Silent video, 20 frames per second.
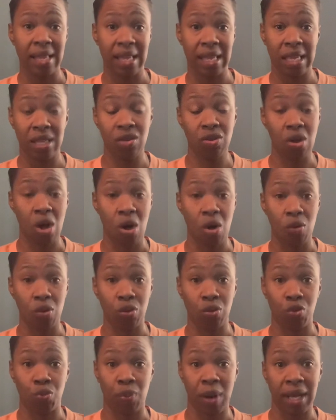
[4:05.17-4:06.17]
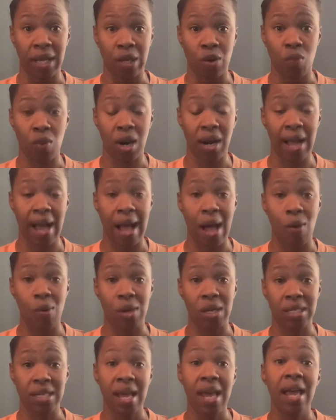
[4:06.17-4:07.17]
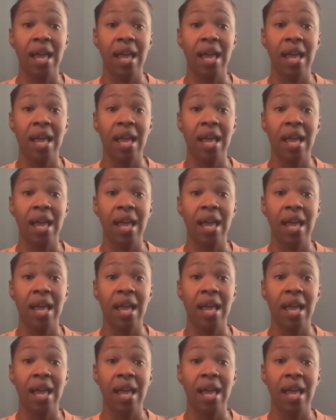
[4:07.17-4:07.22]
your regular work hours."